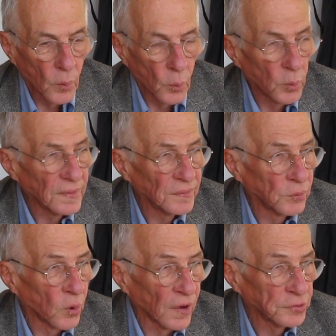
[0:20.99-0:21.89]

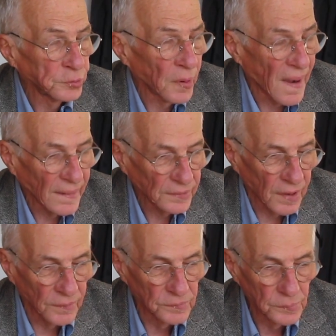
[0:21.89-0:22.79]
we've lost track
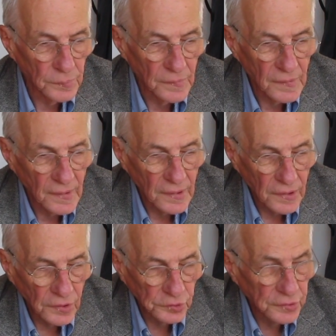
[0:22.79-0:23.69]
of
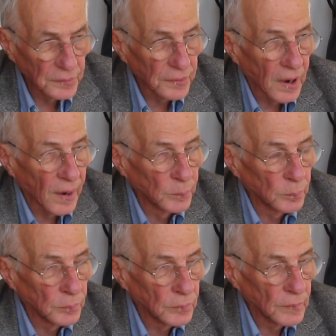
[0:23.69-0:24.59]
is that
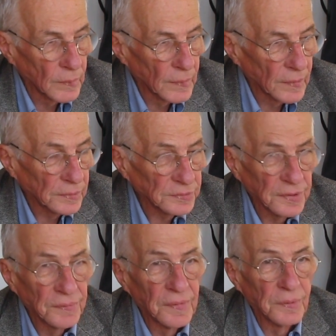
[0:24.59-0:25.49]

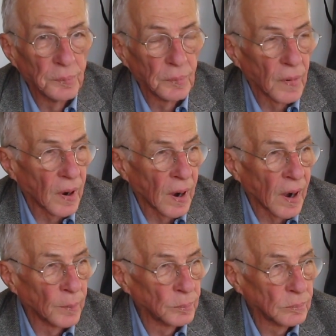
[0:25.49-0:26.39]
given
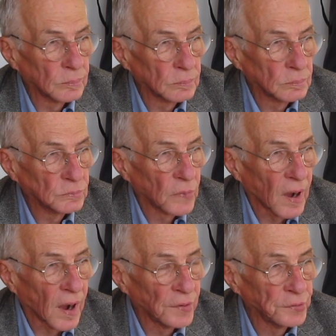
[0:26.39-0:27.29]
a
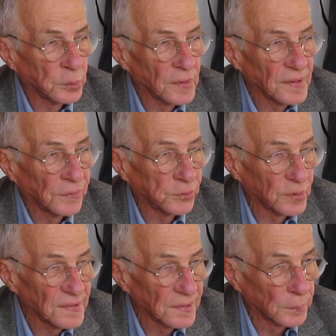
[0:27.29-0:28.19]
degree of
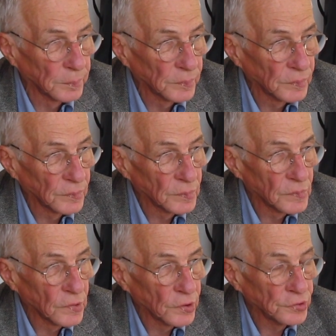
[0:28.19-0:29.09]
freedom,
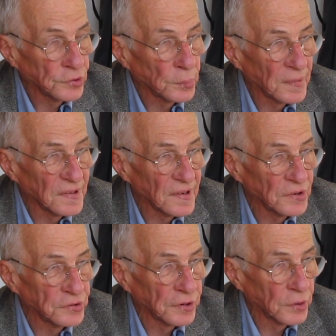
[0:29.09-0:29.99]
human
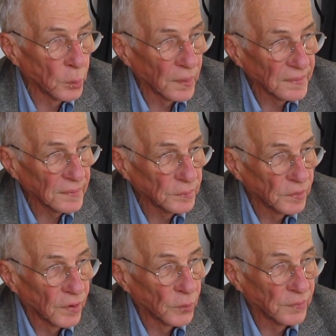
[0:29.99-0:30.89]
ingenuity
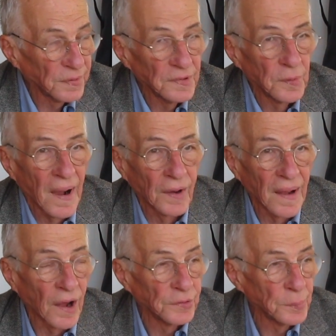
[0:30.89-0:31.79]
to figure out
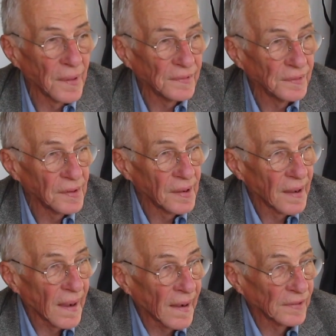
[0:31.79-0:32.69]
how to make
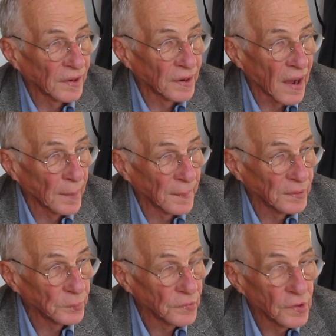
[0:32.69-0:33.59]

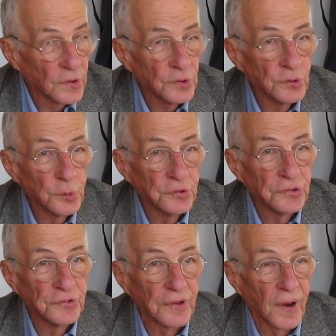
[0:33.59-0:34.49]
economic
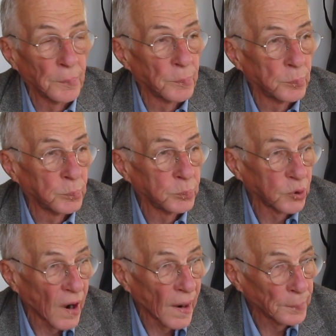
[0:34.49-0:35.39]
uses of
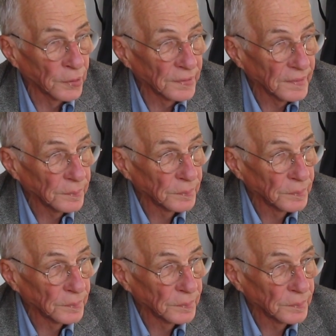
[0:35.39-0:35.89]
property